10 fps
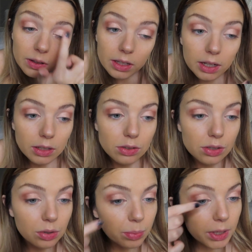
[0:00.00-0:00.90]
And I
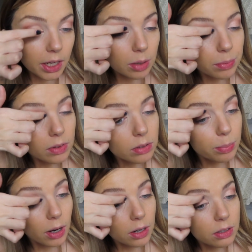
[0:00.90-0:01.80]
do bring up the
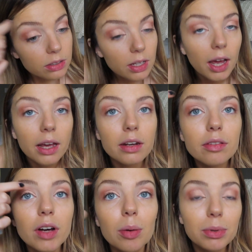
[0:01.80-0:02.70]
sparkles kind
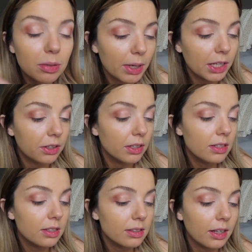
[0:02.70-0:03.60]
of up into my
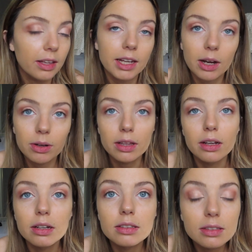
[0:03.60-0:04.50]
crease because I like how it
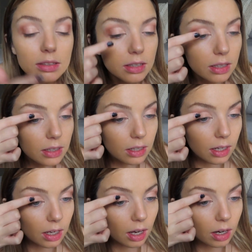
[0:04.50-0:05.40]
looks.
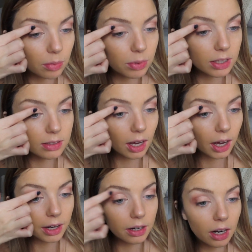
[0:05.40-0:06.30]
When it's
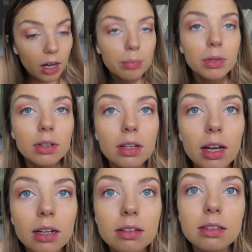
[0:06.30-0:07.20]
higher up, you can
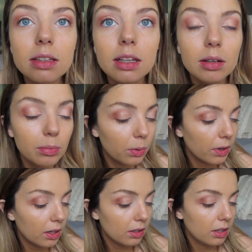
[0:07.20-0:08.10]
kind of see it
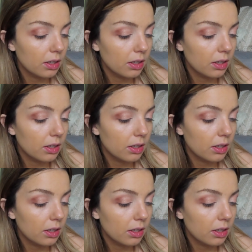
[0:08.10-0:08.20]
more.